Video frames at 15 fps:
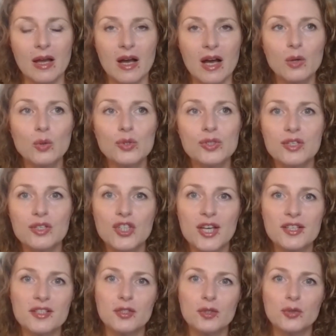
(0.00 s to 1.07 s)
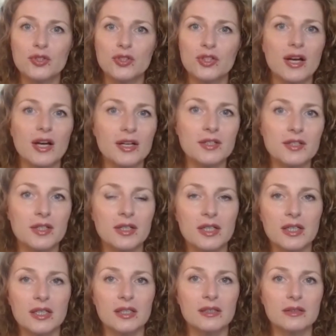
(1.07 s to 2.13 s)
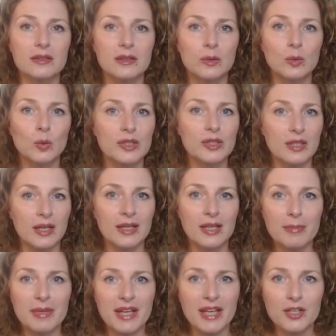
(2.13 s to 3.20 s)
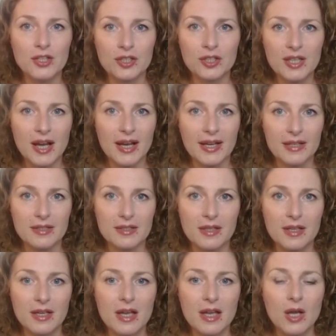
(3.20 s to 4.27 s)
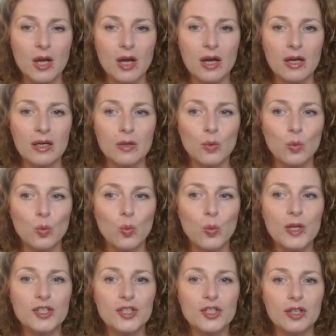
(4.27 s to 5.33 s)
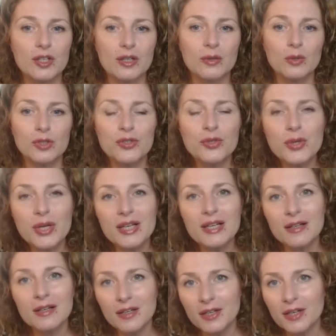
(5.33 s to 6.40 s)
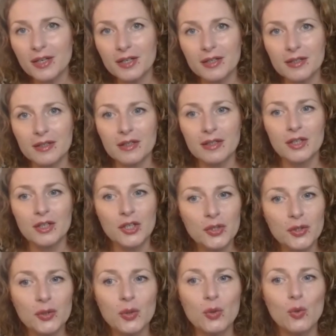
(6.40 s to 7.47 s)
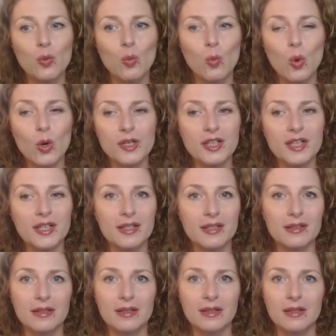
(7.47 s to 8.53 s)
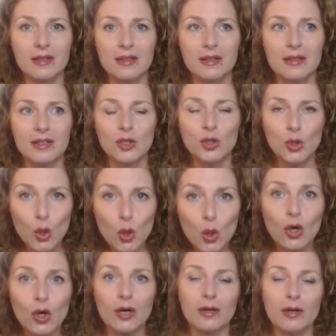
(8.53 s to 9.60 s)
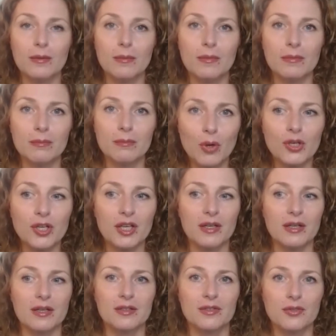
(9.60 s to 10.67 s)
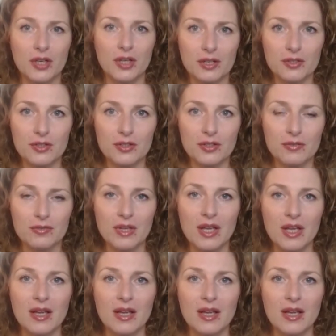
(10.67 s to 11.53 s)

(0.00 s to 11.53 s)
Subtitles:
I would suggest that you start with elimination diet, which would really learn you what are your body triggers.